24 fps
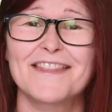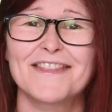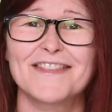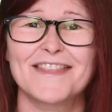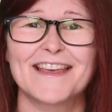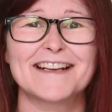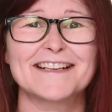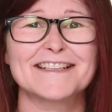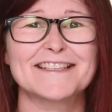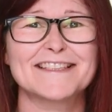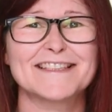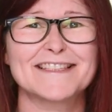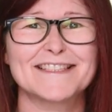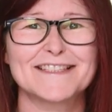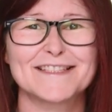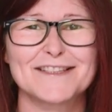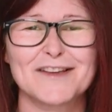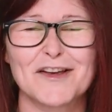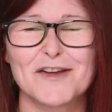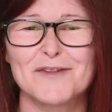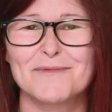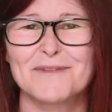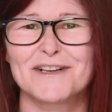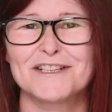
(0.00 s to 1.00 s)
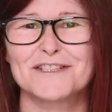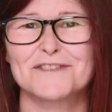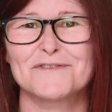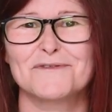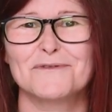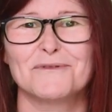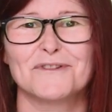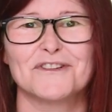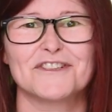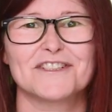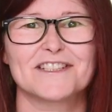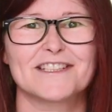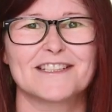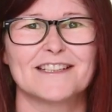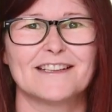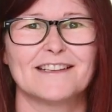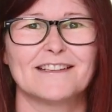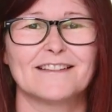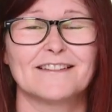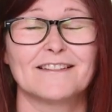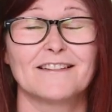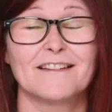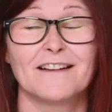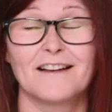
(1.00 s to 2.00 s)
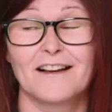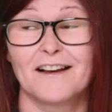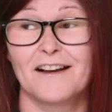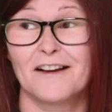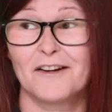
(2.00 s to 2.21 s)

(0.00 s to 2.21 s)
Thanks so much for watching.